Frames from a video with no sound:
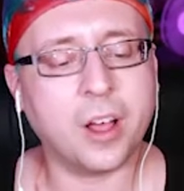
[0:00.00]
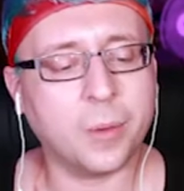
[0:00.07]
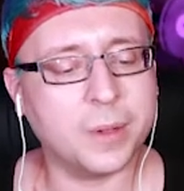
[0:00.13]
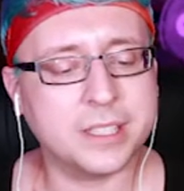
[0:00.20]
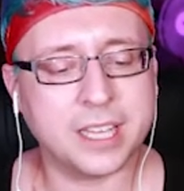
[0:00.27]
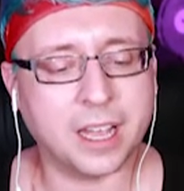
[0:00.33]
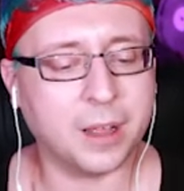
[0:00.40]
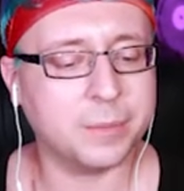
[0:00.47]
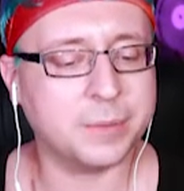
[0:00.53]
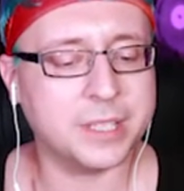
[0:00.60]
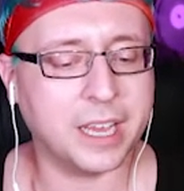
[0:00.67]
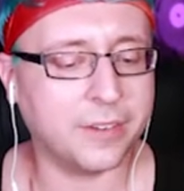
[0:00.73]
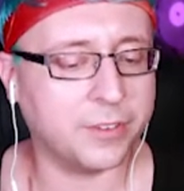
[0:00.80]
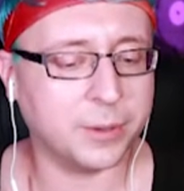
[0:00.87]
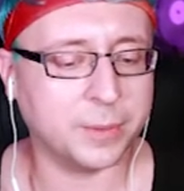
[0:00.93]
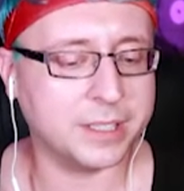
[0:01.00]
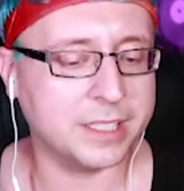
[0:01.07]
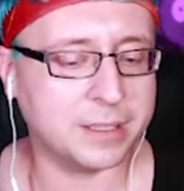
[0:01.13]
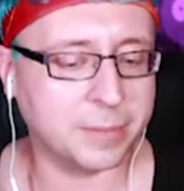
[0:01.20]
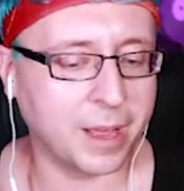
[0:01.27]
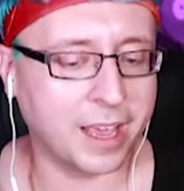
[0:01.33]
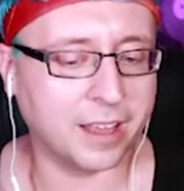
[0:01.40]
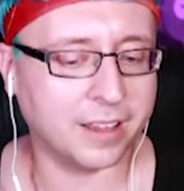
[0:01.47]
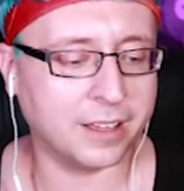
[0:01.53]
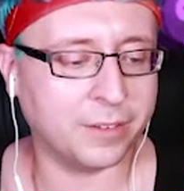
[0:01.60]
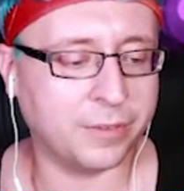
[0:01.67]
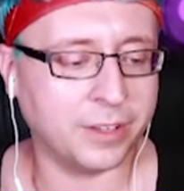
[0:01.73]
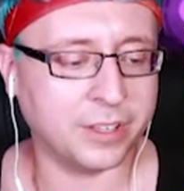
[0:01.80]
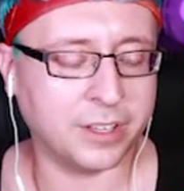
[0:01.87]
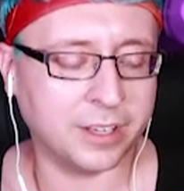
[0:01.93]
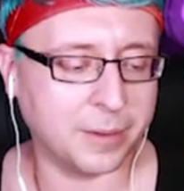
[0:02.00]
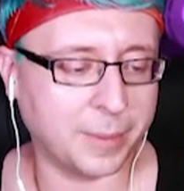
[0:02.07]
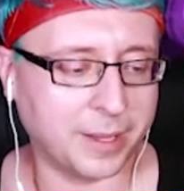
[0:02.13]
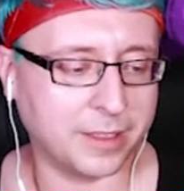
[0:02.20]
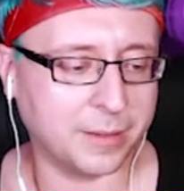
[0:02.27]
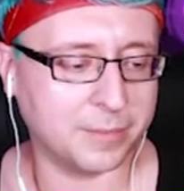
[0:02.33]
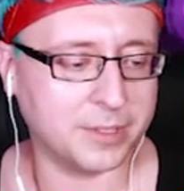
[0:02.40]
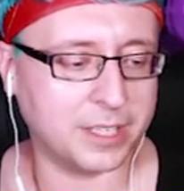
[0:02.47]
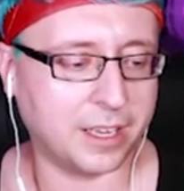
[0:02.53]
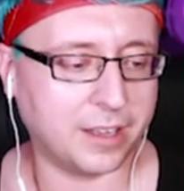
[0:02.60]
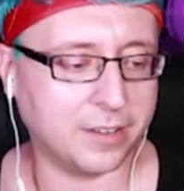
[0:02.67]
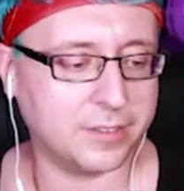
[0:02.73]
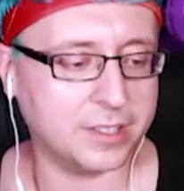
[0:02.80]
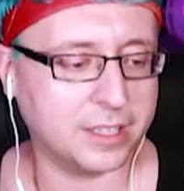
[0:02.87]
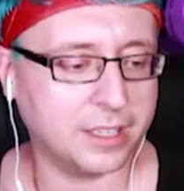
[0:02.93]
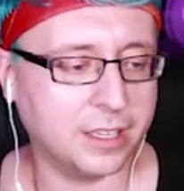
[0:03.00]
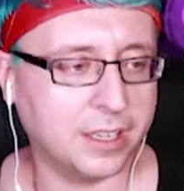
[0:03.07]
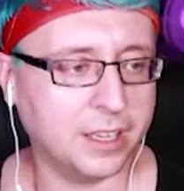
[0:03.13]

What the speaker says: always helps everyone smile and feel good about themselves.